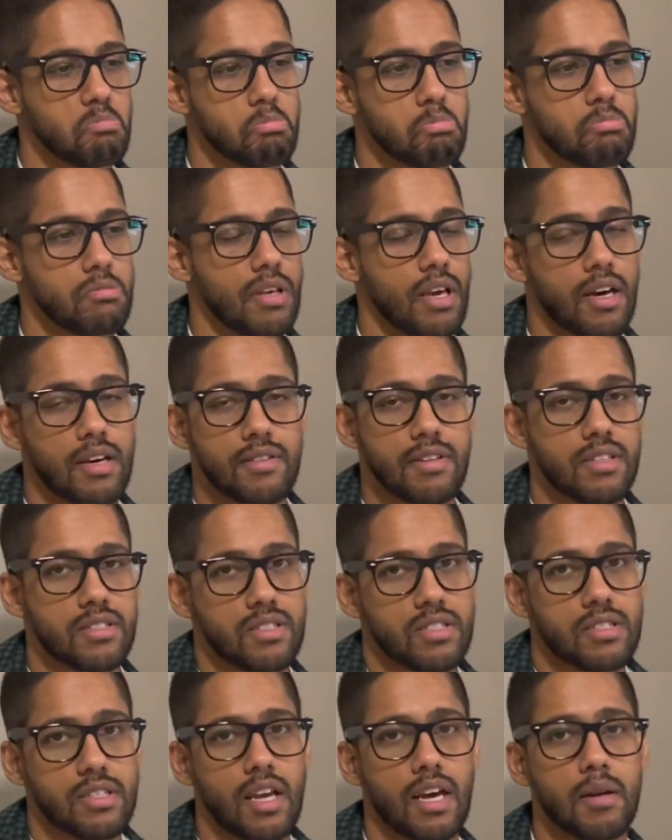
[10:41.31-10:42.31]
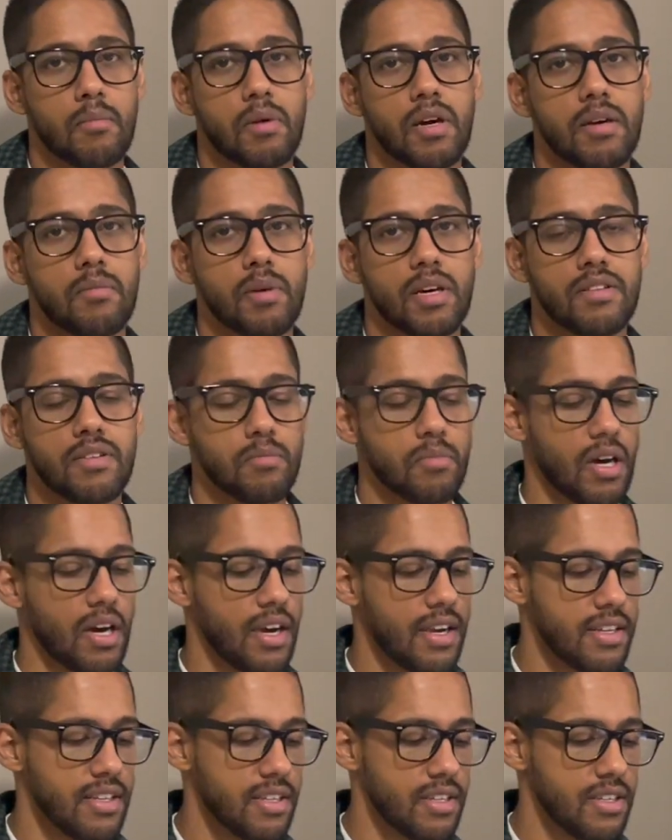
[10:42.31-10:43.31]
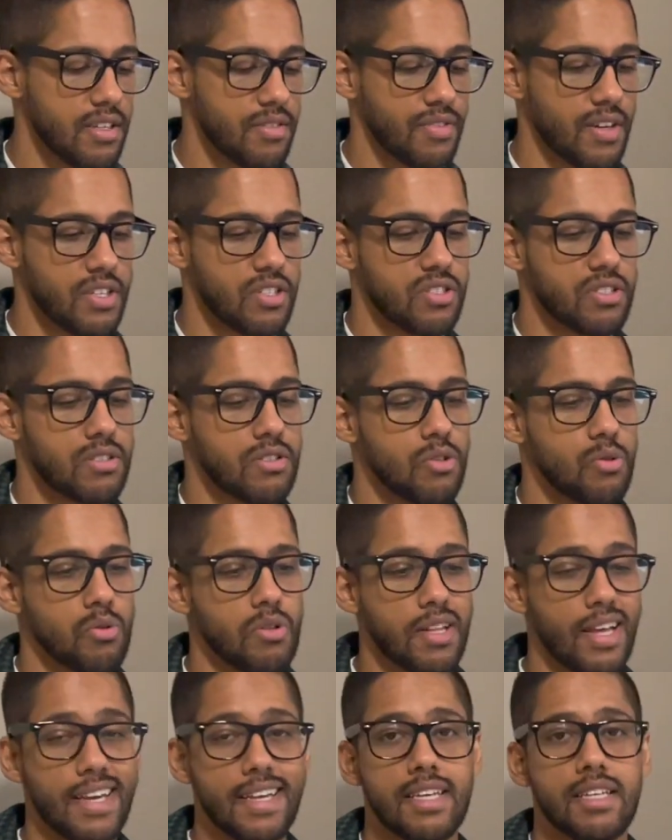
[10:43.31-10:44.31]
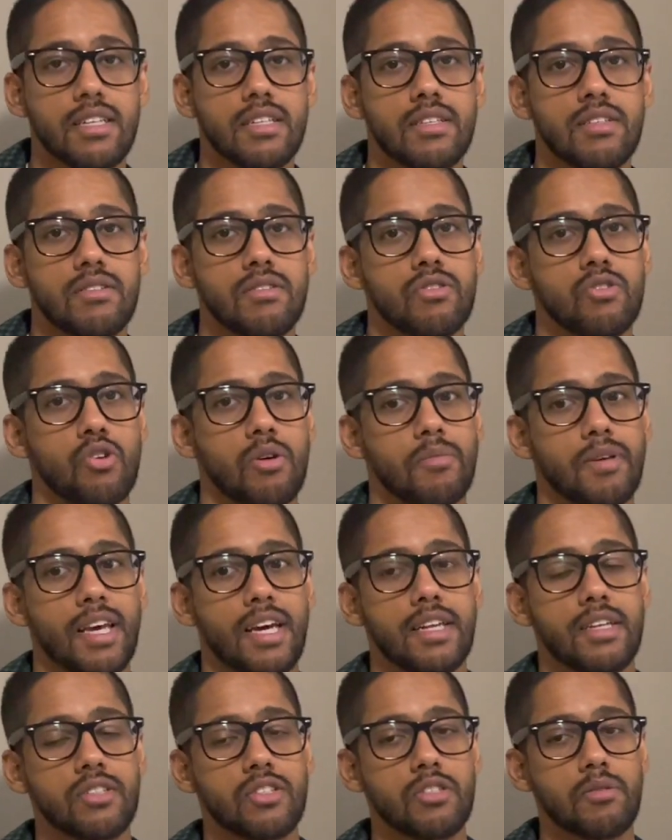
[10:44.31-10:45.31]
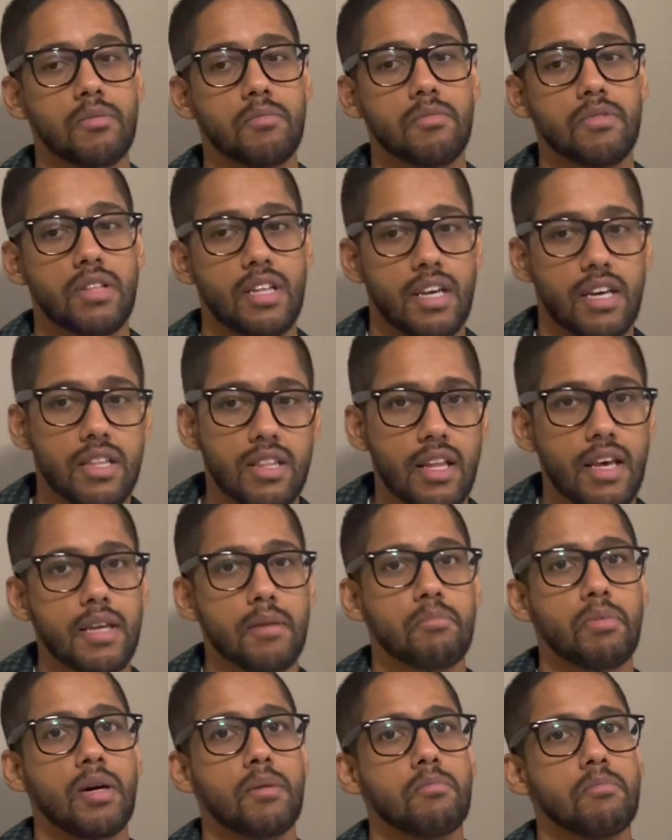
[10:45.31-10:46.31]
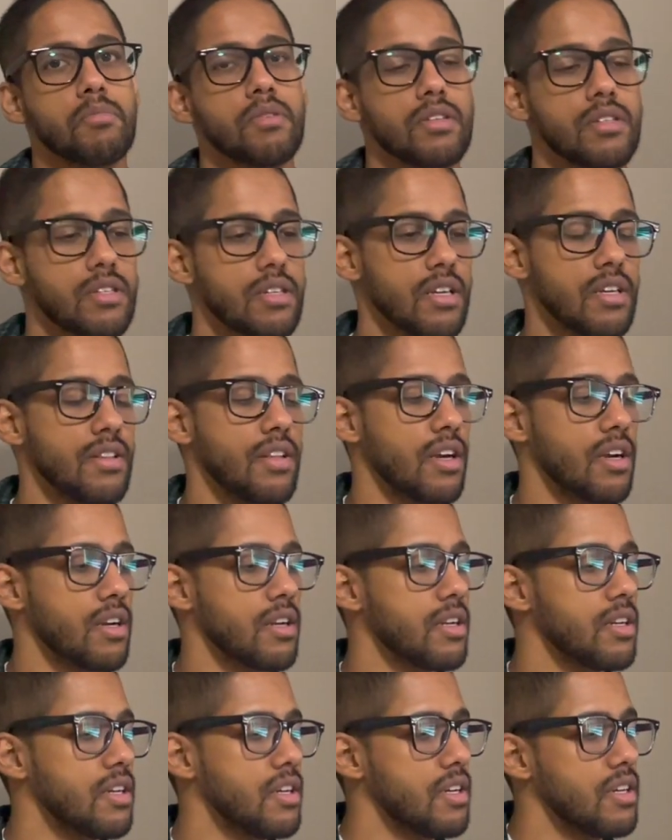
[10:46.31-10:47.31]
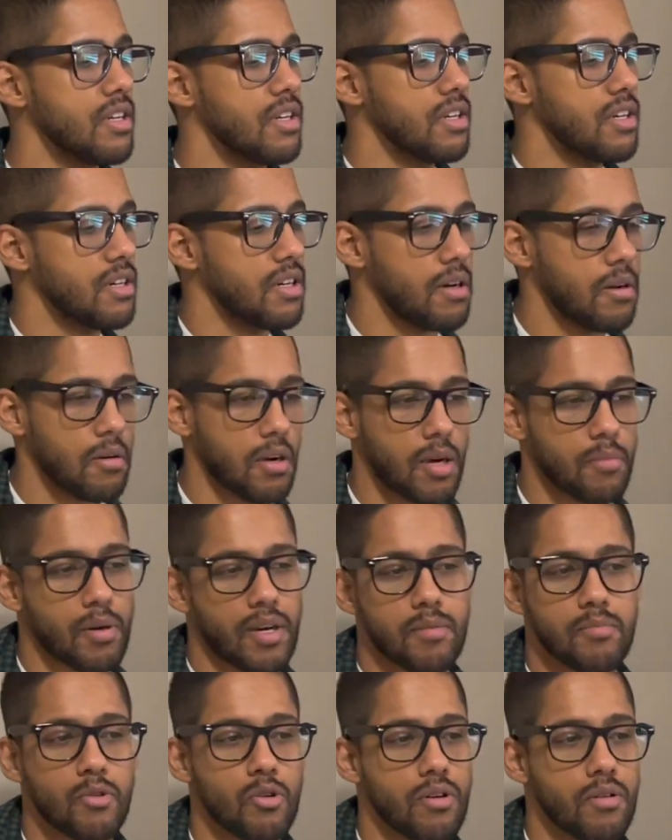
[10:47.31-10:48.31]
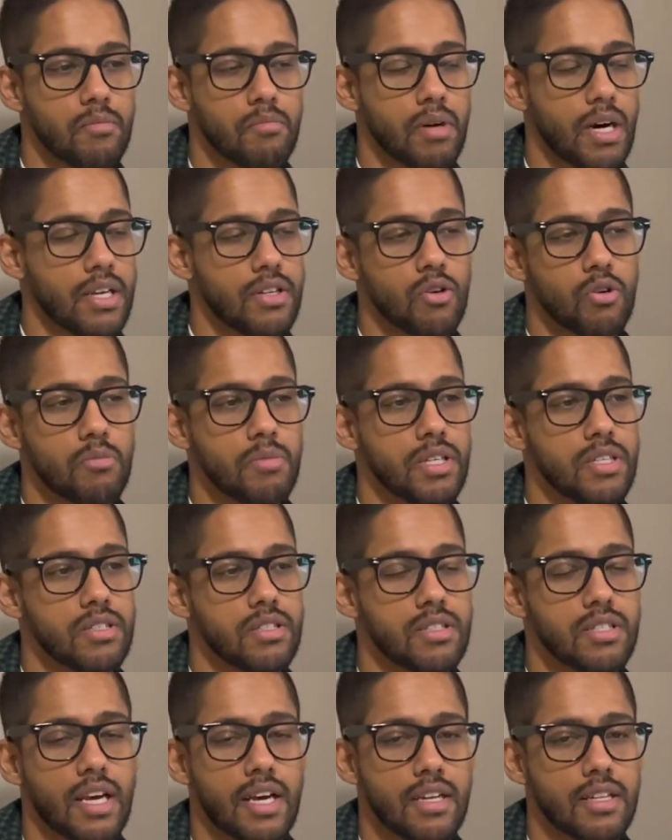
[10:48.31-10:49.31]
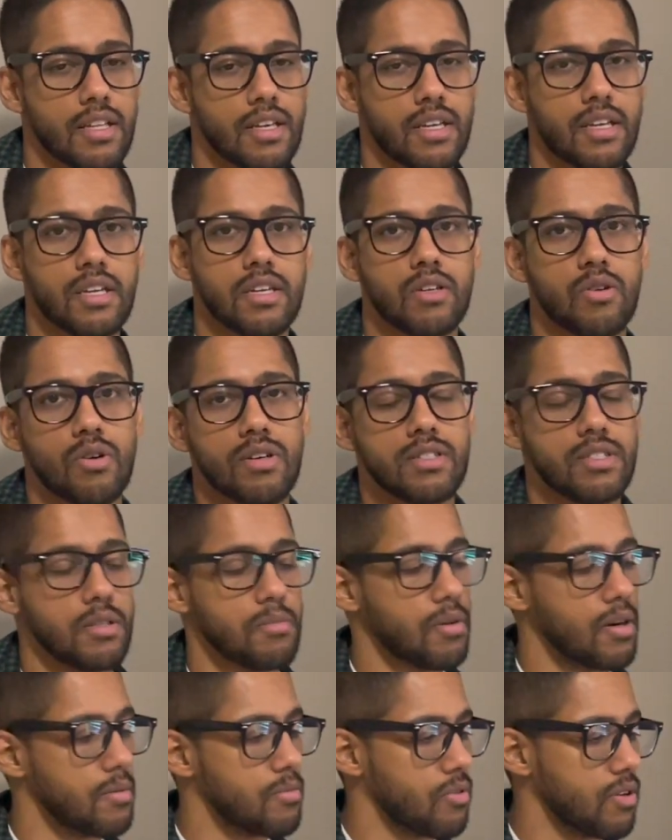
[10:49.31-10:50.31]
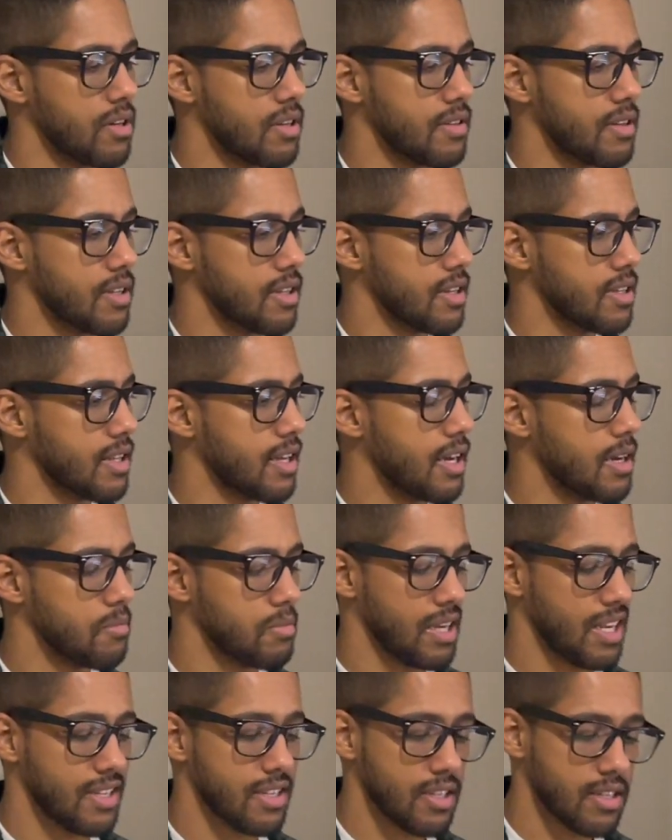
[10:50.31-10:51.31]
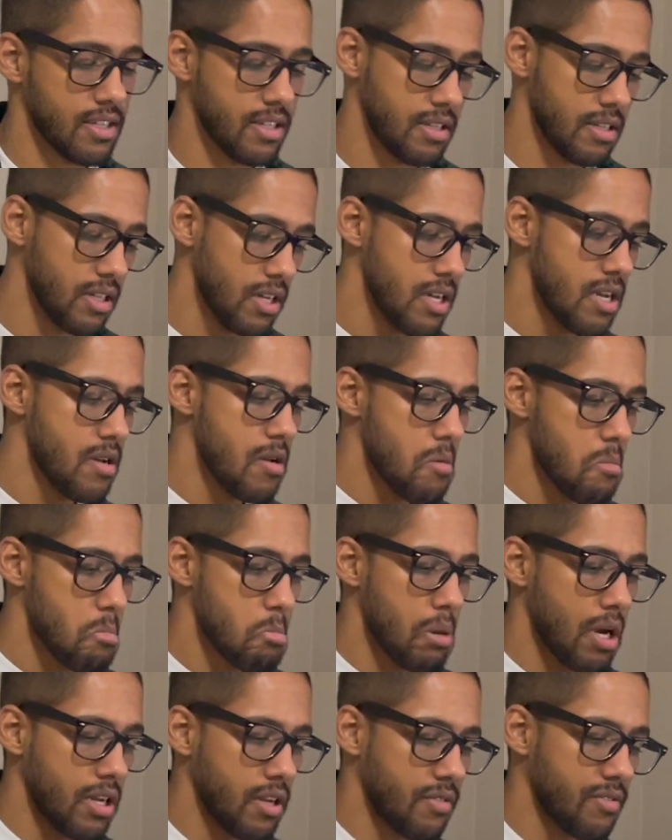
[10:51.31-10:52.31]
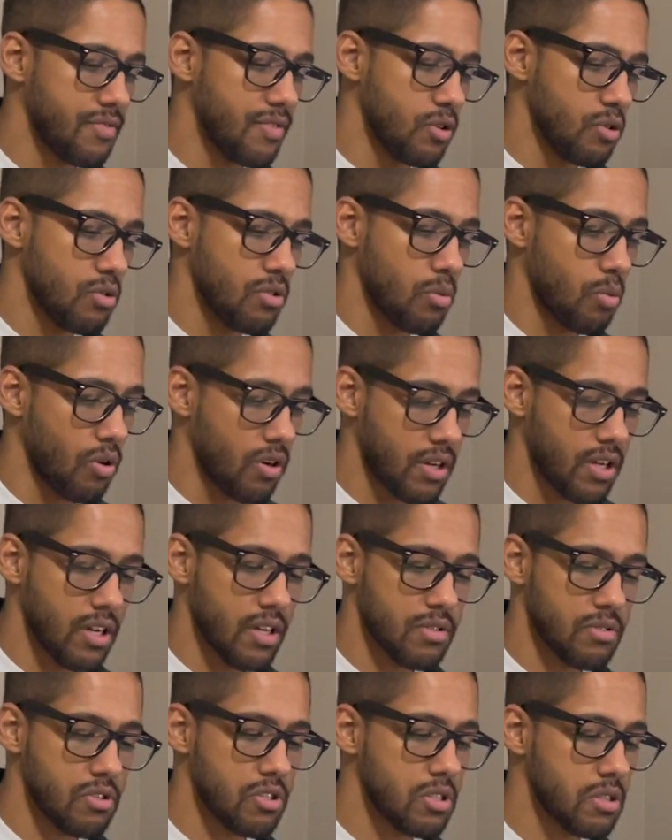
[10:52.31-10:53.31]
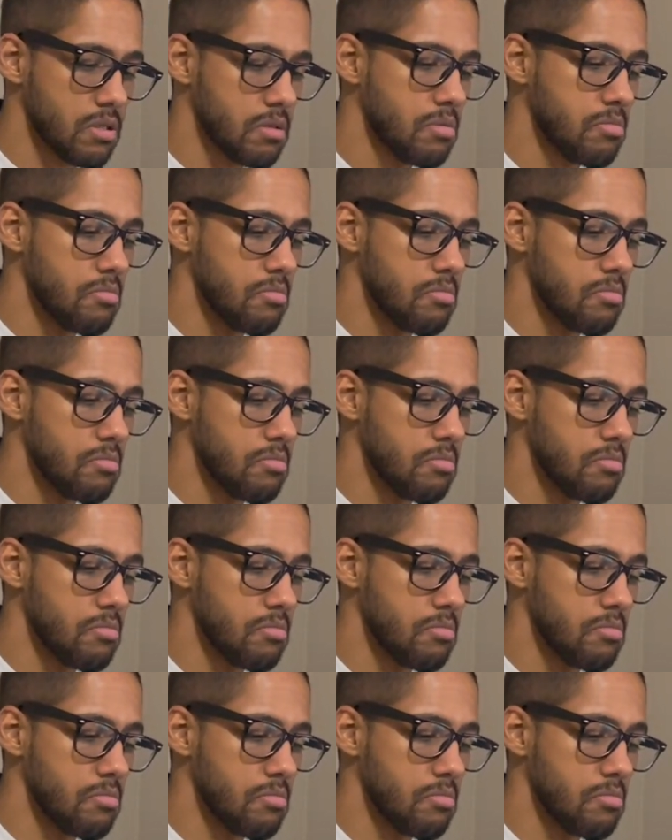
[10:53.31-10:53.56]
yeah, that's kind of my method behind it. If I just do light, so I'm getting some like a light pump in there. I by no means had like a crazy pump or anything like that, but I did feel the workouts,